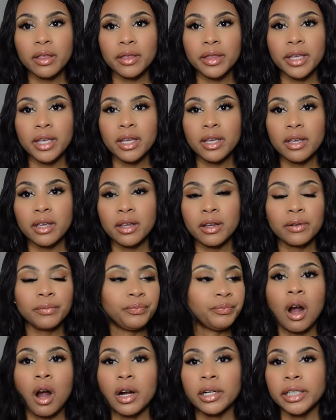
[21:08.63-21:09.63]
the
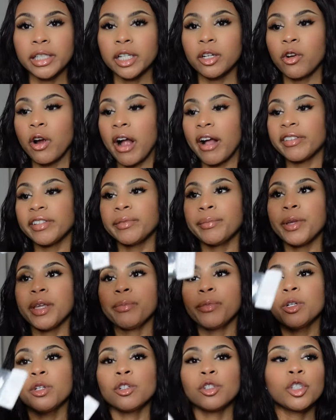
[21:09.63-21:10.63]
arts and crafts
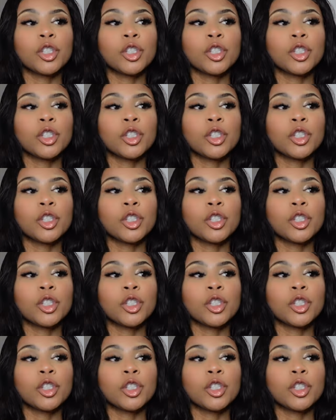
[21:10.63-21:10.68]
people.